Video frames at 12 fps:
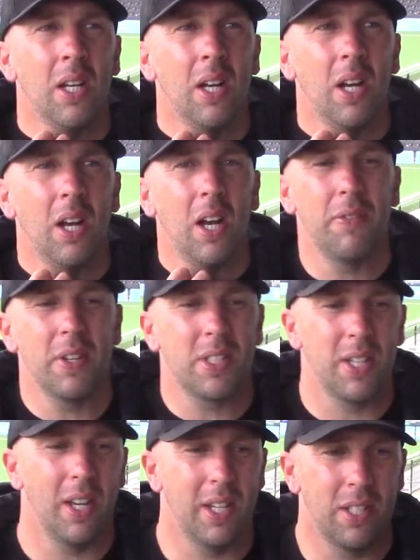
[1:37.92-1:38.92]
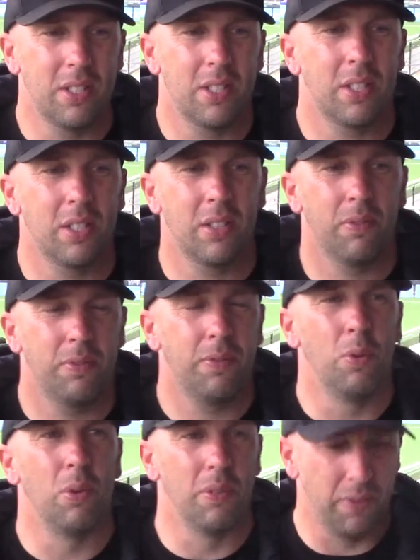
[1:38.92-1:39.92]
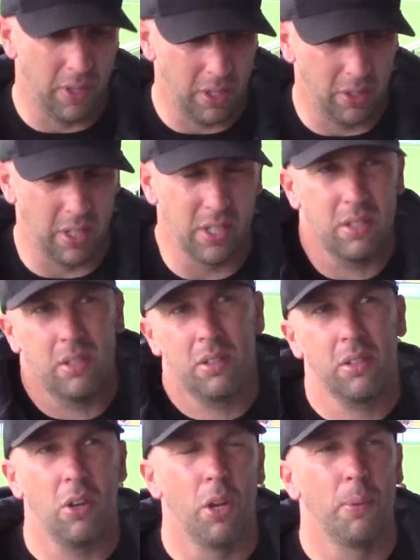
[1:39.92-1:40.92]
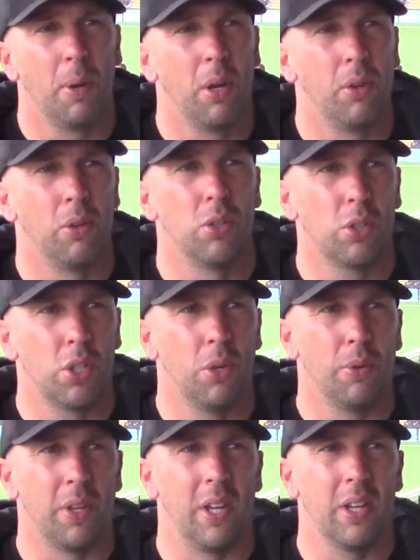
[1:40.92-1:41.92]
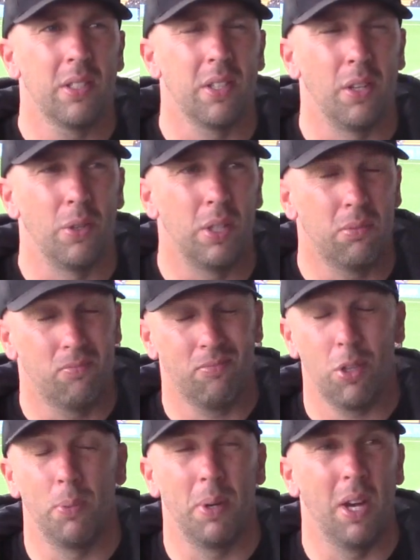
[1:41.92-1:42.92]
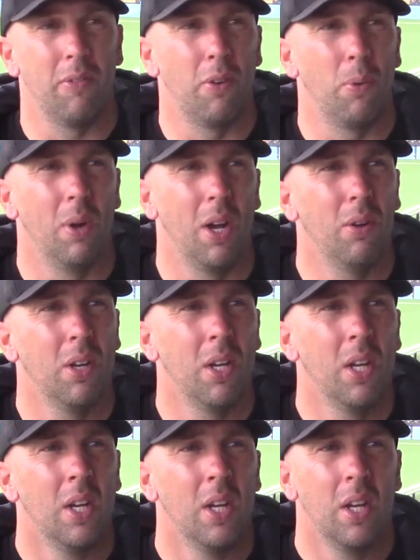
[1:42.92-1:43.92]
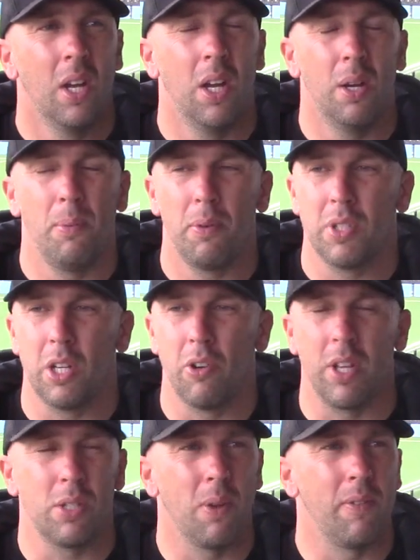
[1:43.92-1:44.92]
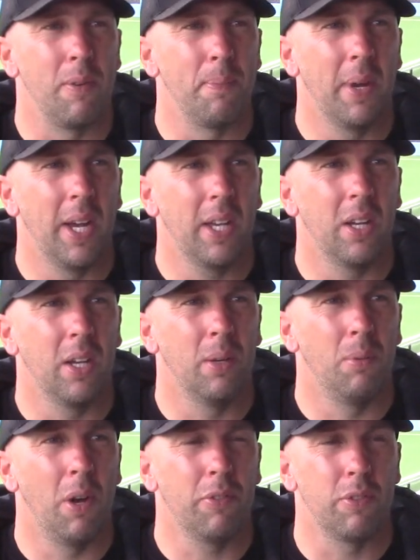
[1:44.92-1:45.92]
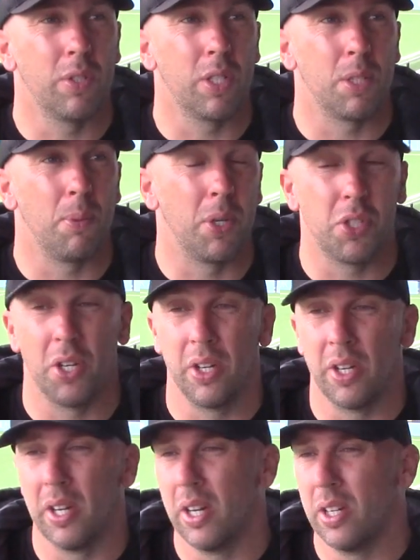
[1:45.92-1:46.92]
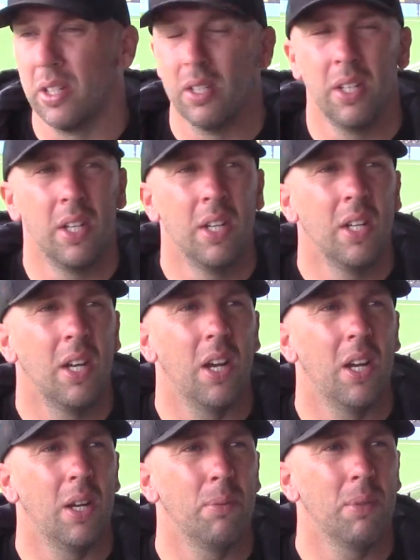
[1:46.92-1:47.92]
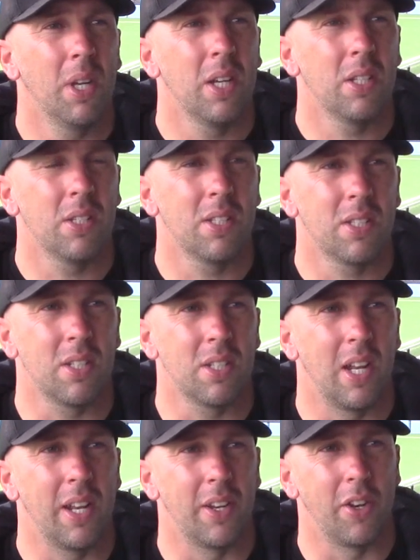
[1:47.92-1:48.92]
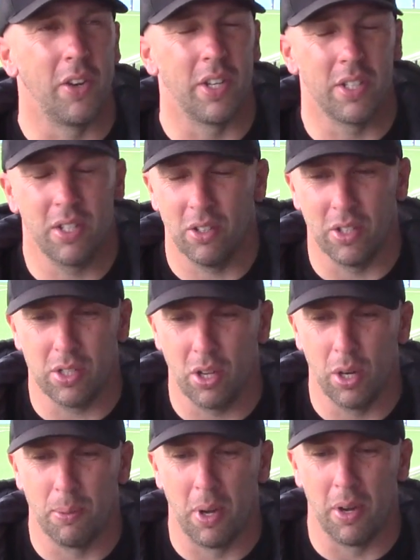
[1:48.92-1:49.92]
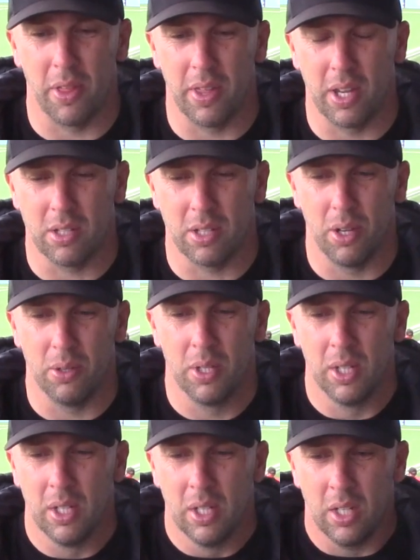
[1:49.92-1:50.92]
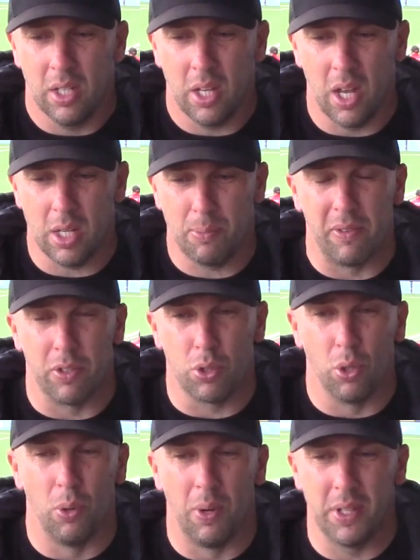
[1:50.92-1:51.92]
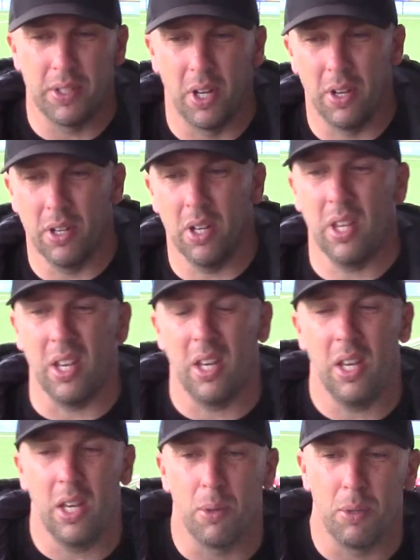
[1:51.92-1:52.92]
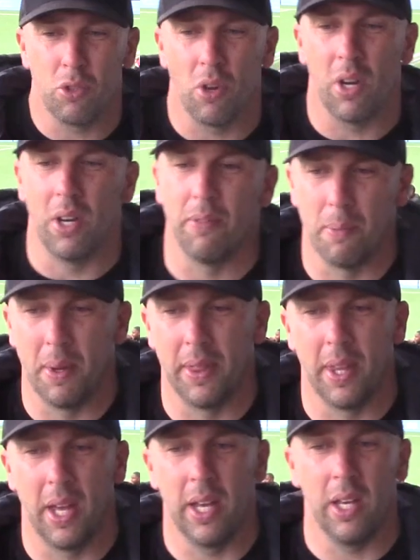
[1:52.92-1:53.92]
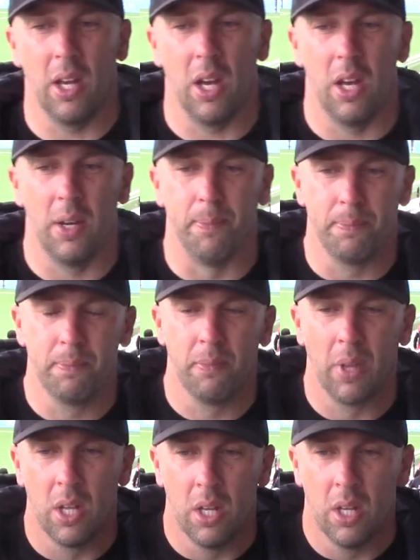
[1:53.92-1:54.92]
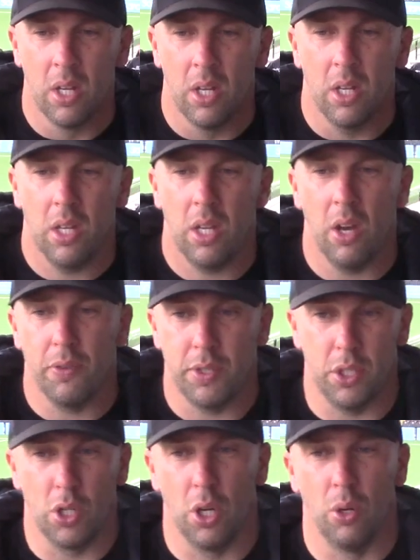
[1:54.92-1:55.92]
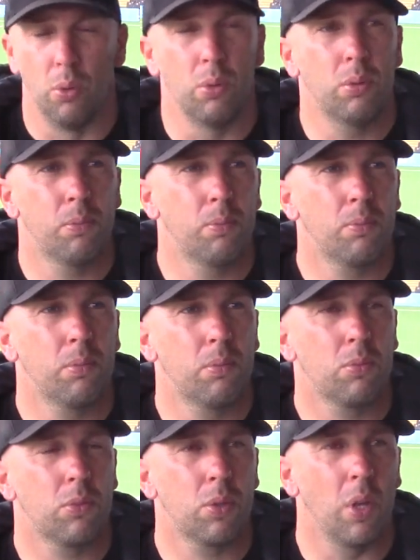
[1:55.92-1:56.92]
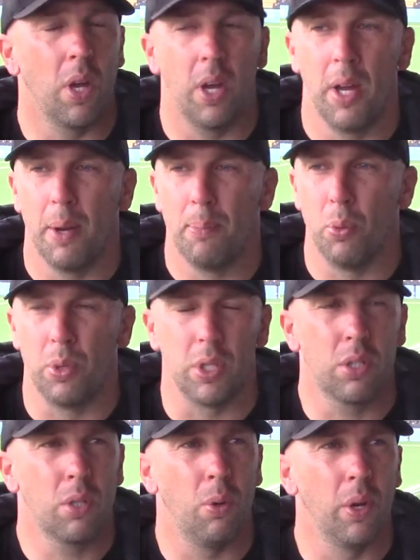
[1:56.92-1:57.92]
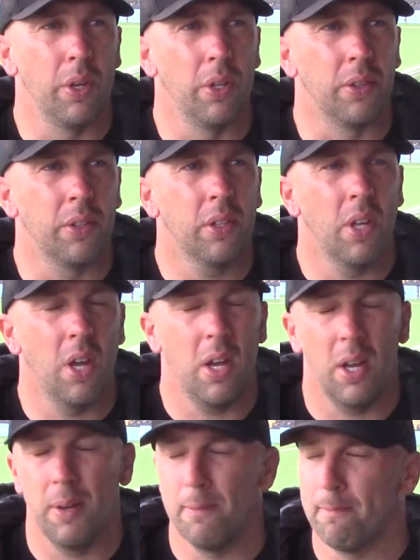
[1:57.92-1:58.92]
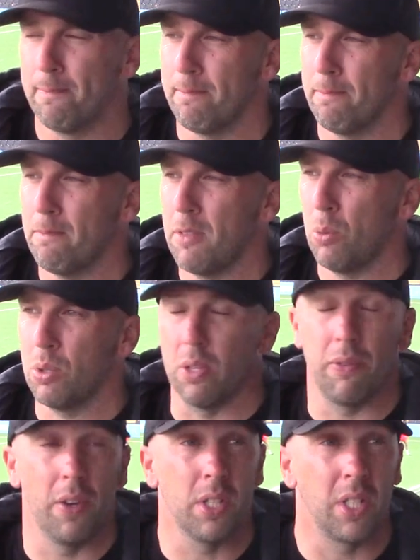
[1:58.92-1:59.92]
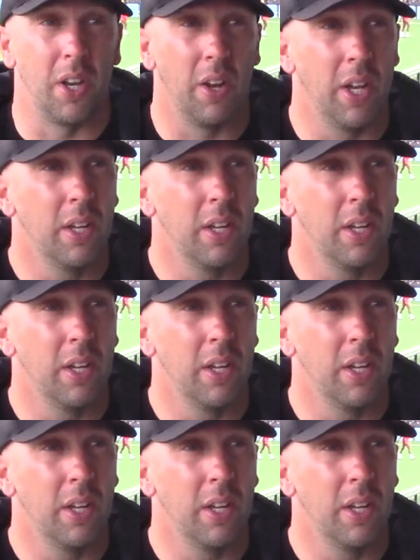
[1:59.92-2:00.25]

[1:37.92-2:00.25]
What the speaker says: I think Tutty's fallen funny on his collarbone or shoulder there, so he could be out for a while. Yeah. Obviously, great to have him back after his suspension, and then just landed on his collarbone, I think. So yeah, it's a bit of a sore one. So I think he could be struggling for Monday. Obviously Joel pulled his quad on. Was it Thursday night?